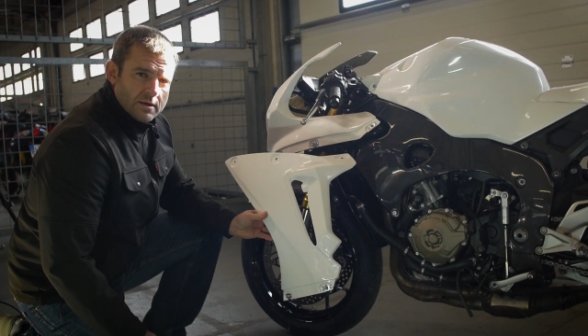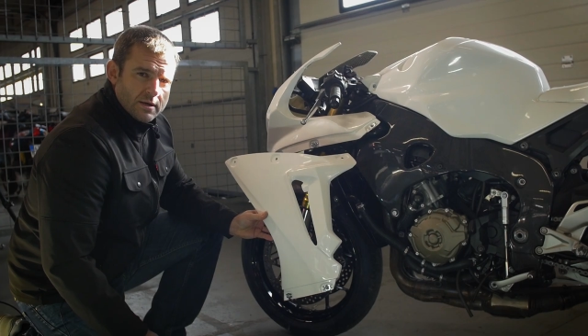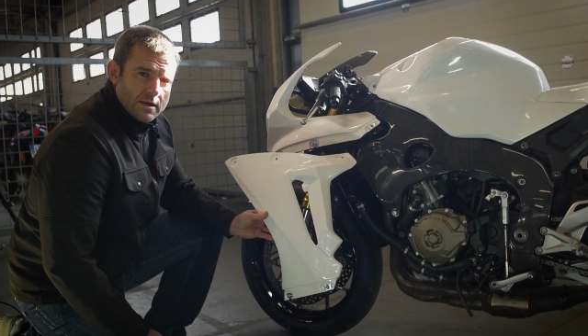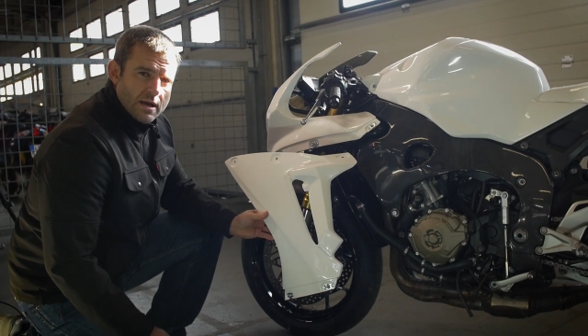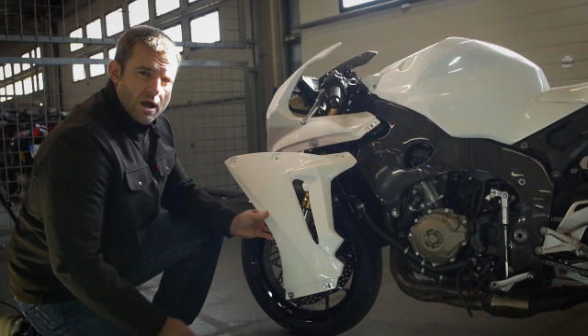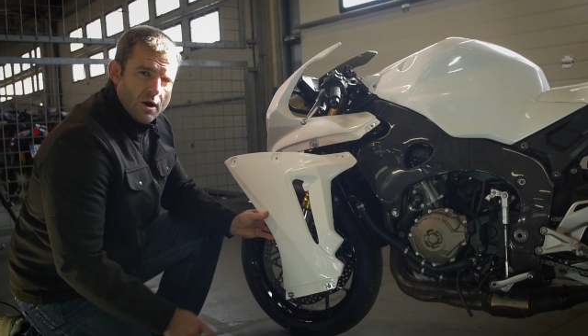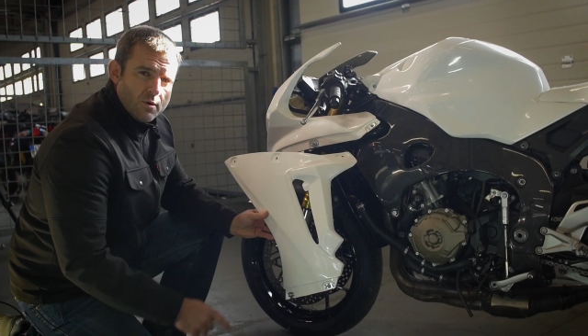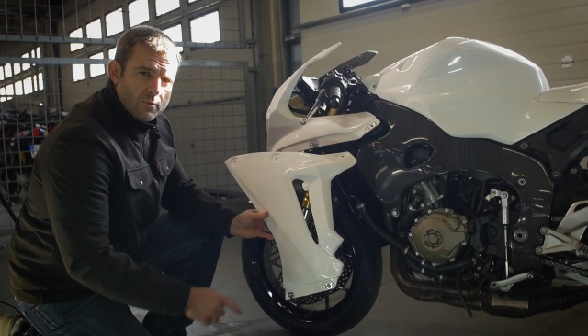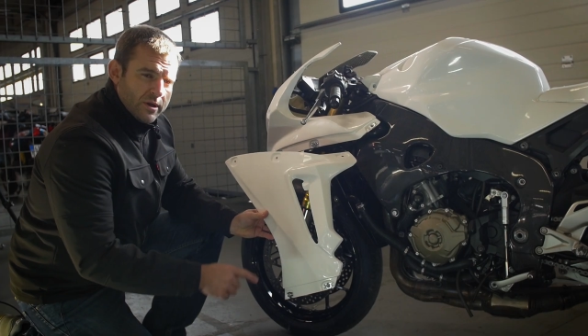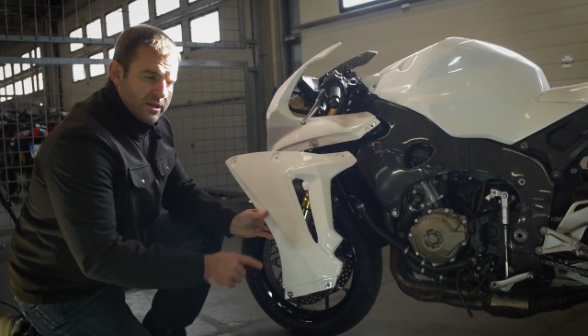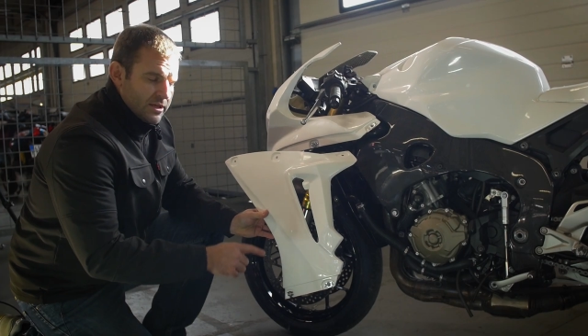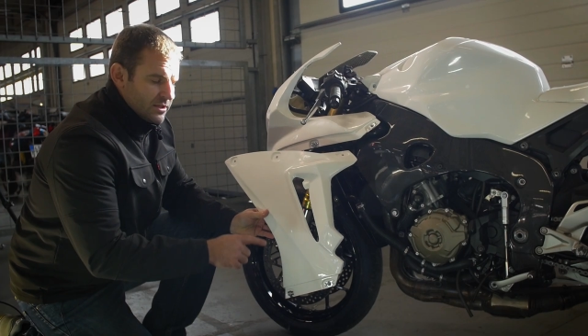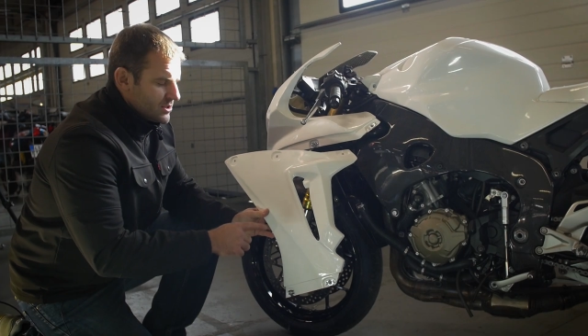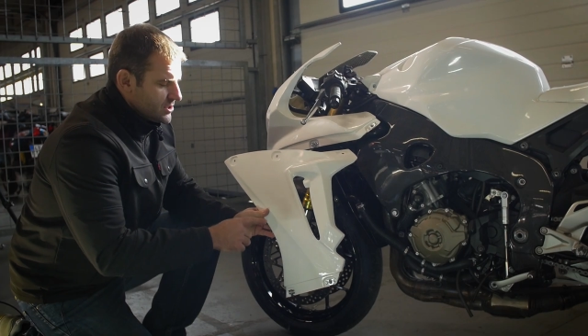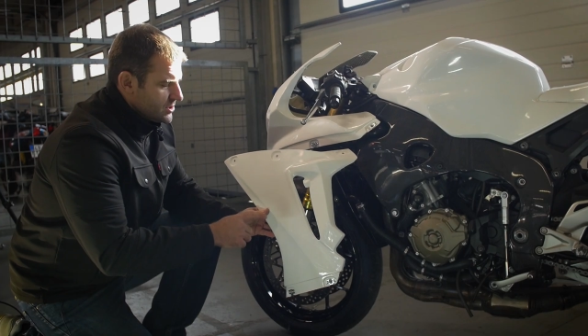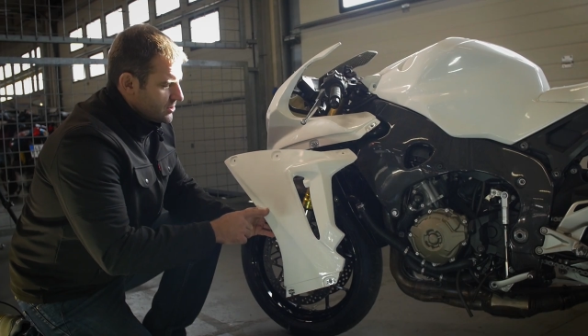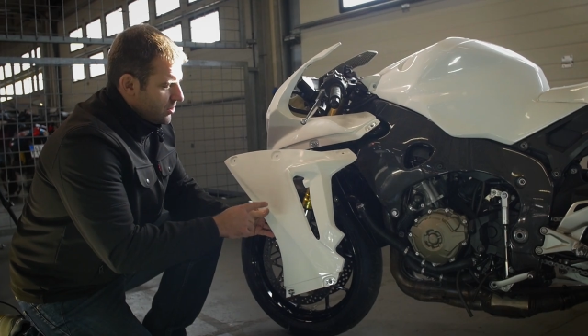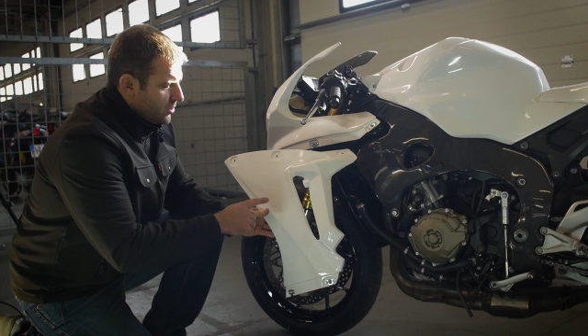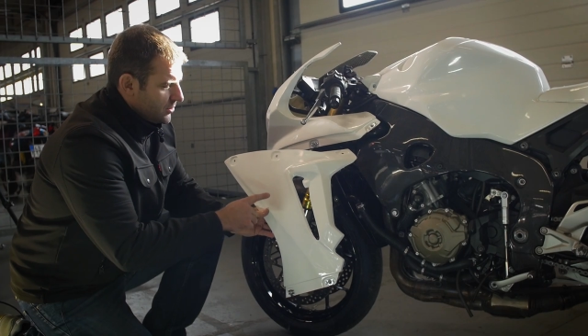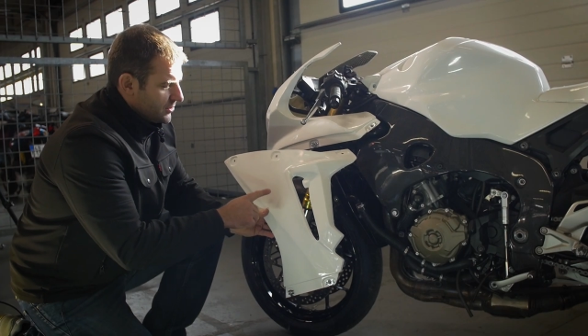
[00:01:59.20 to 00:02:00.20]
Now we
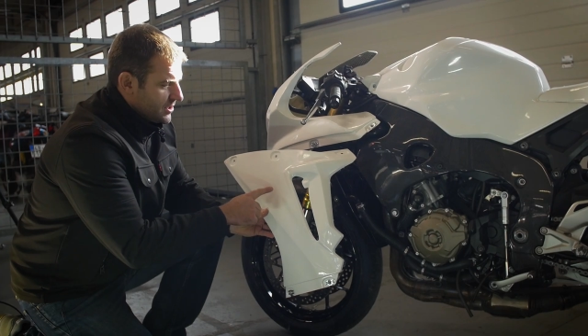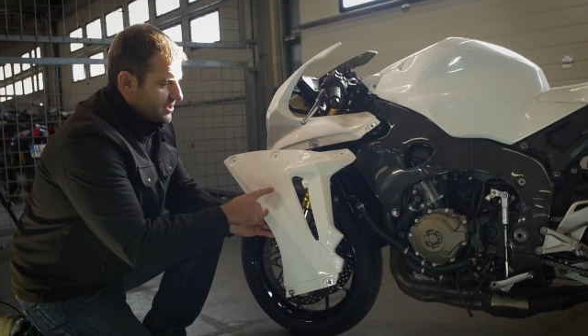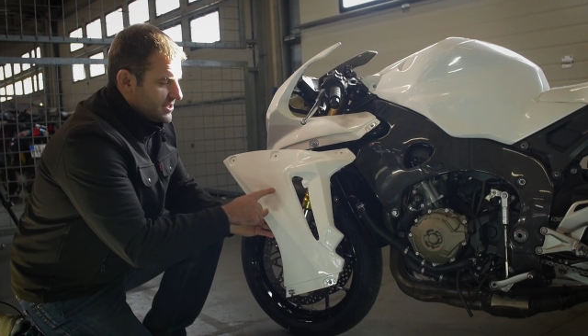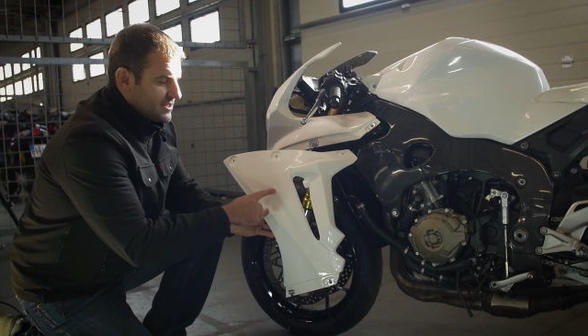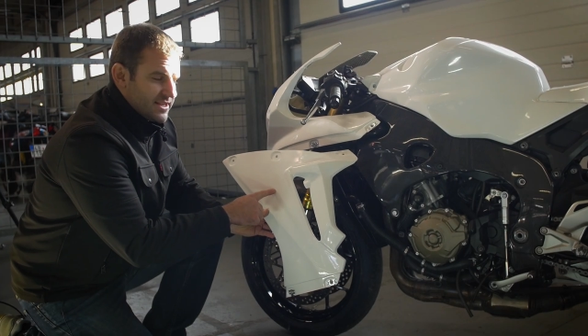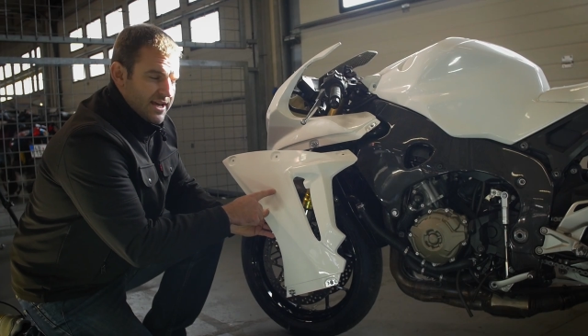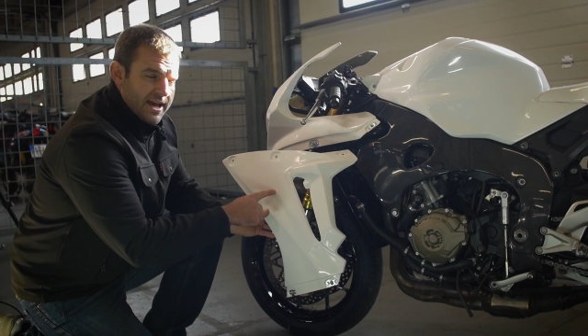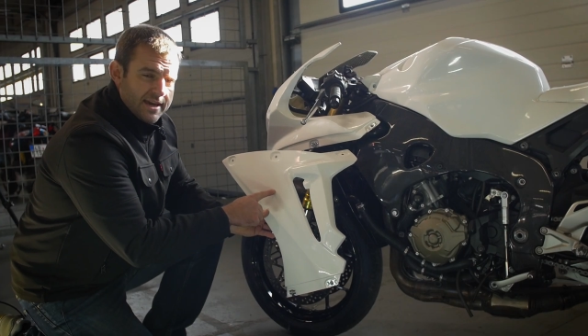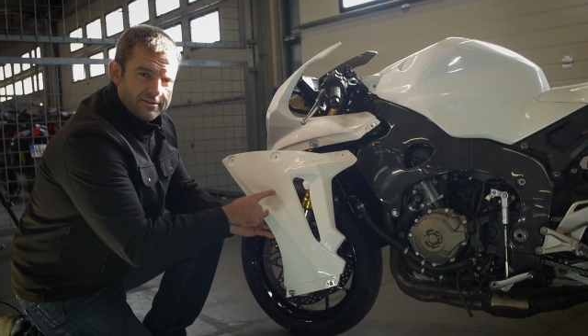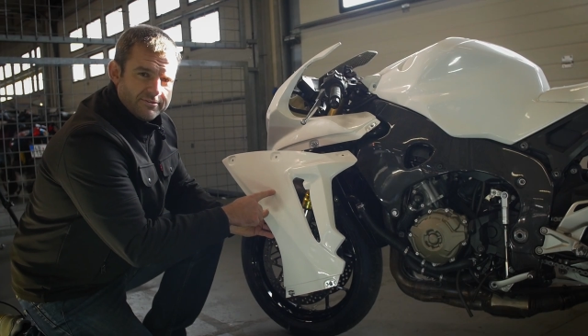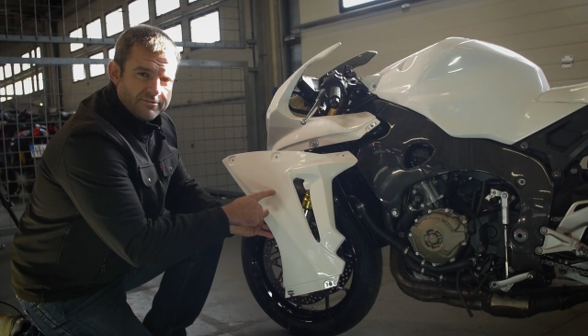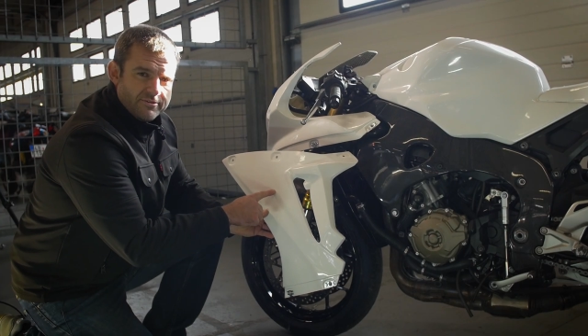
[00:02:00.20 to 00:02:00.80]
install the side